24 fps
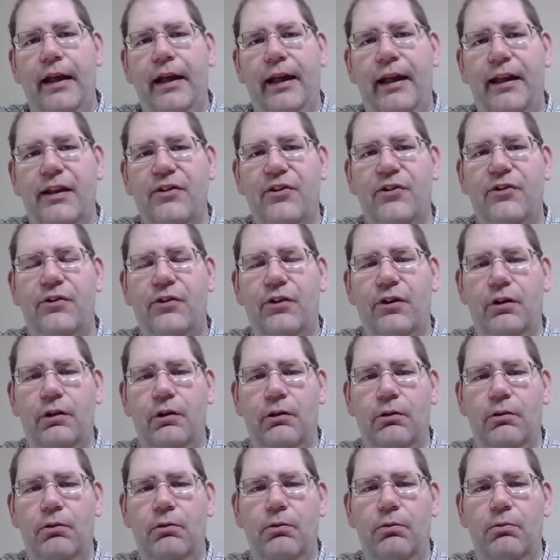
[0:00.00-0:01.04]
And
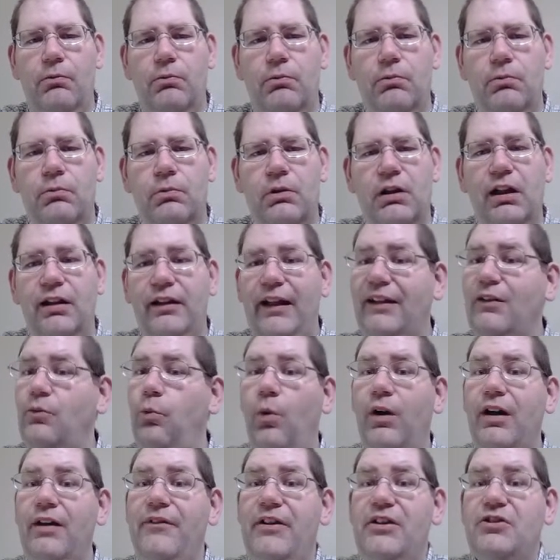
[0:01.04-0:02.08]
so collect
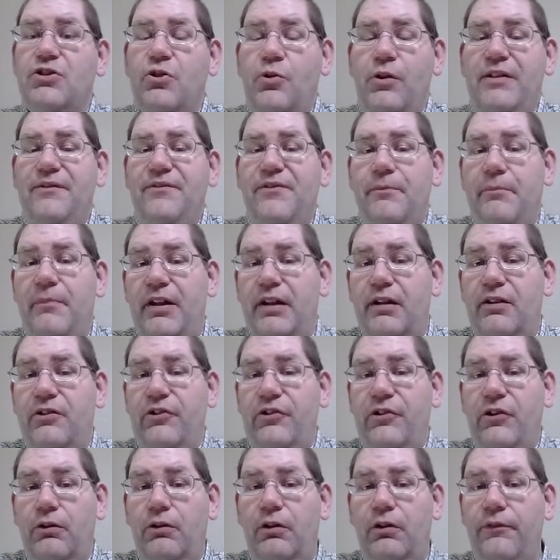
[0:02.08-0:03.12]
one of each coin from there.
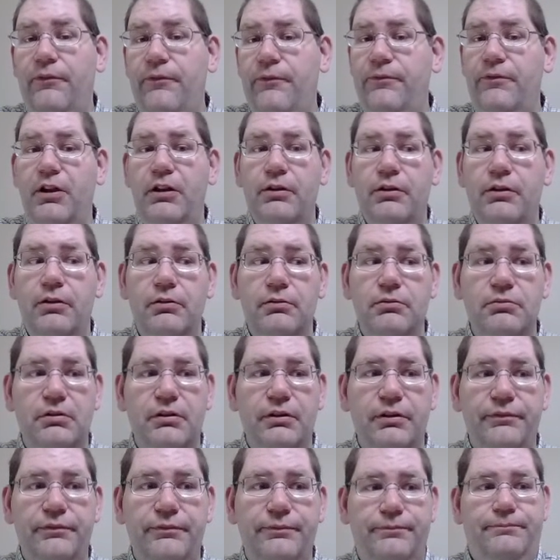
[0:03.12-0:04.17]
So if
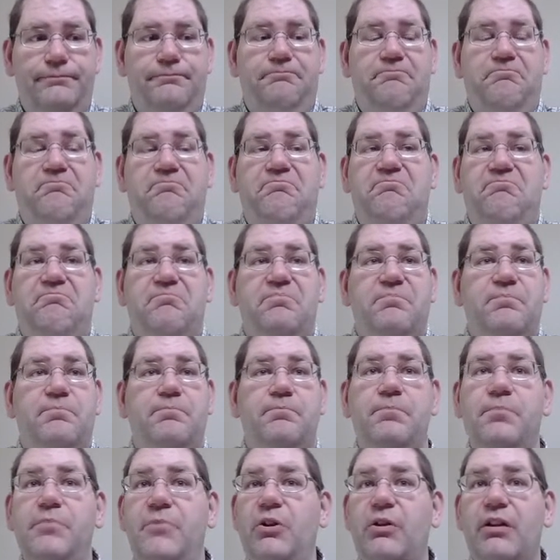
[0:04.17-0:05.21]

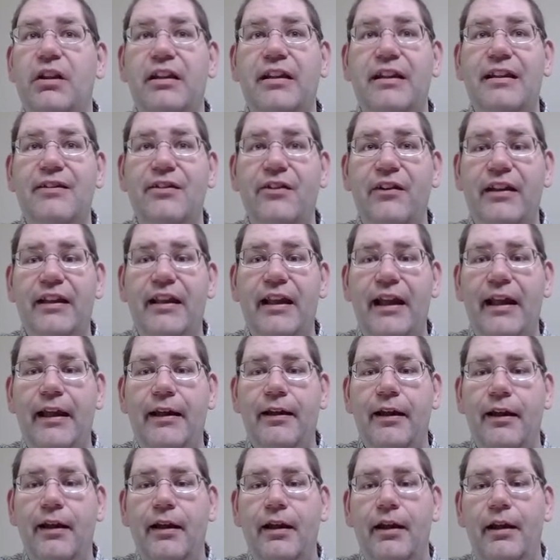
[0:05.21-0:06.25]
you could easily
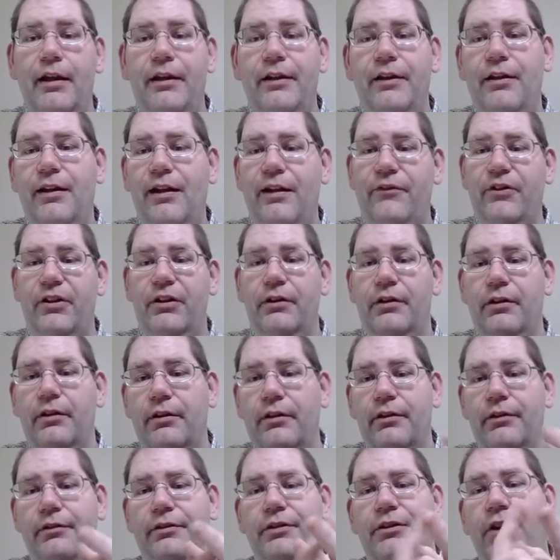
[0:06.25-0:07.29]
you have
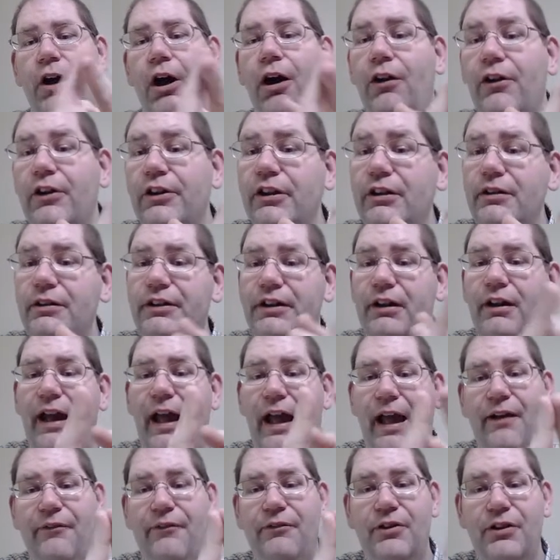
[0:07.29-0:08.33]
your dollar, your
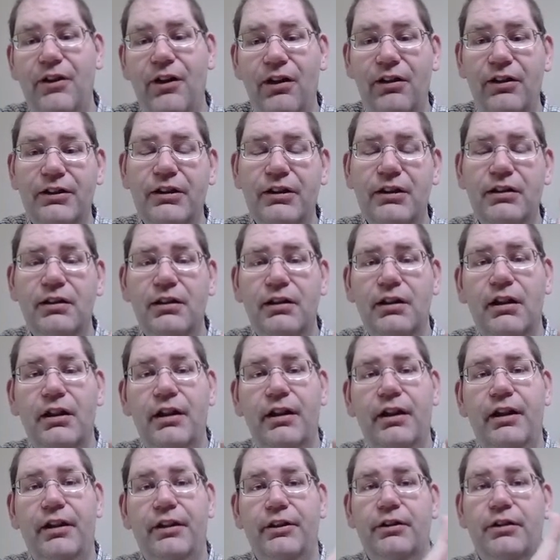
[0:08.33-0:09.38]
half dollar,
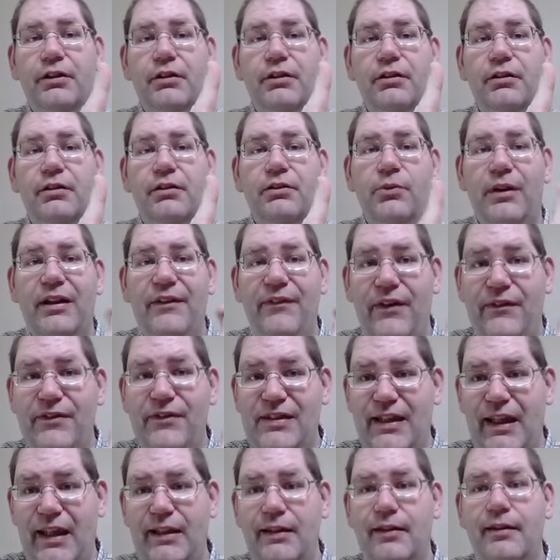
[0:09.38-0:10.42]
your 25
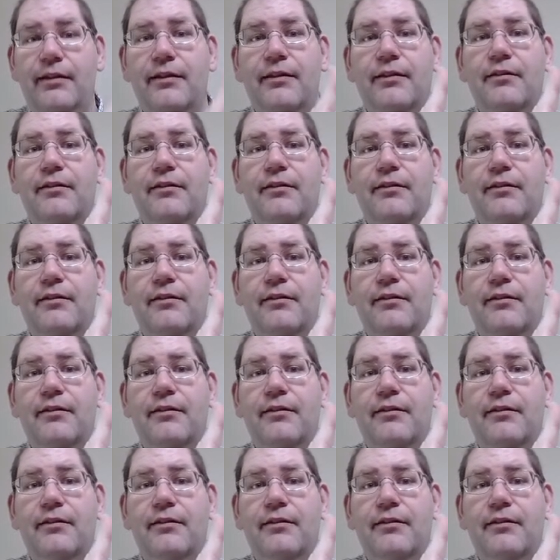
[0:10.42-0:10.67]
cent,